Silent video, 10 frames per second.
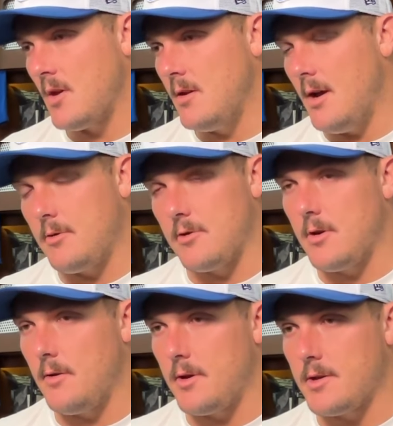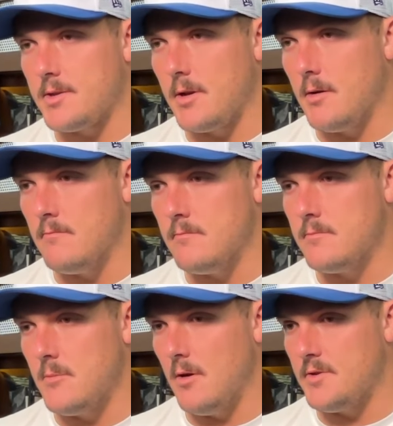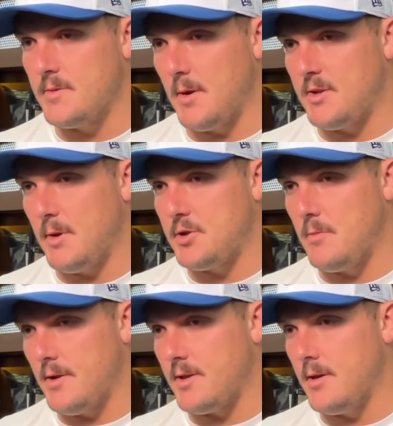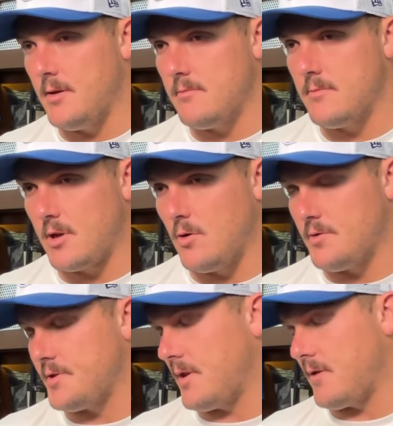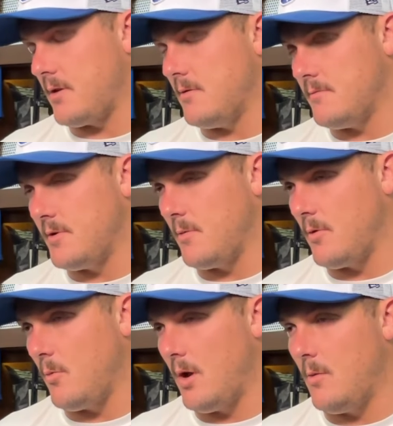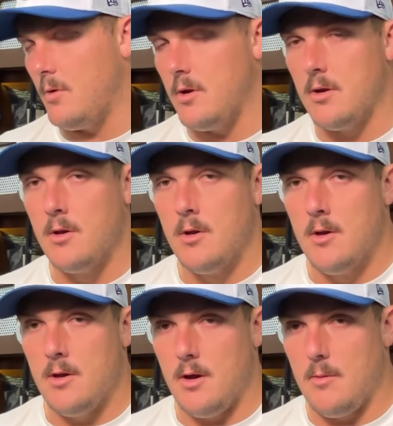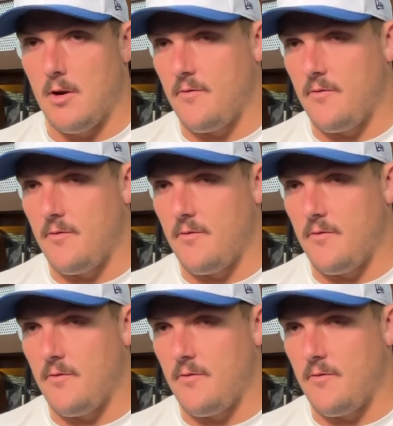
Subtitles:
Yeah, I would agree. I think it's you know, special about the Colts is, I think, you know, the way that we our